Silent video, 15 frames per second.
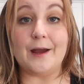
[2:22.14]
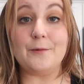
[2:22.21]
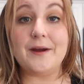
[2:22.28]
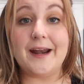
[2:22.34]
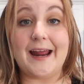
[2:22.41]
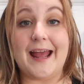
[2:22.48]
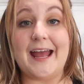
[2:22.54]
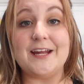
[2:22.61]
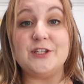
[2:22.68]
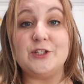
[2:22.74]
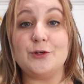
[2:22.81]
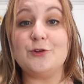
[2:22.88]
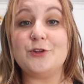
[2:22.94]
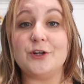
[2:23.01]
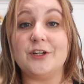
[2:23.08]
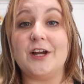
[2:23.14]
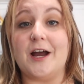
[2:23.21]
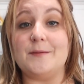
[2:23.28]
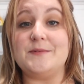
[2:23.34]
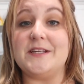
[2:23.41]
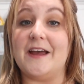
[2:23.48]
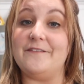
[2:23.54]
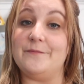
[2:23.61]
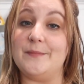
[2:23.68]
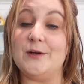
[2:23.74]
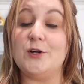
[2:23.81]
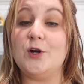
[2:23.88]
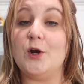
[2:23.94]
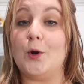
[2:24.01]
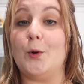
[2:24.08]
Now we're gonna add 2/3 cups of
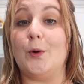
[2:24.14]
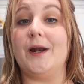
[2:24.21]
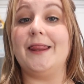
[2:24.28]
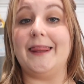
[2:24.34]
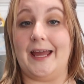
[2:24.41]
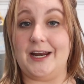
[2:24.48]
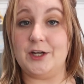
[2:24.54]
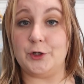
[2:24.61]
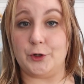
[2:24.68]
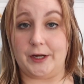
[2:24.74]
milk or light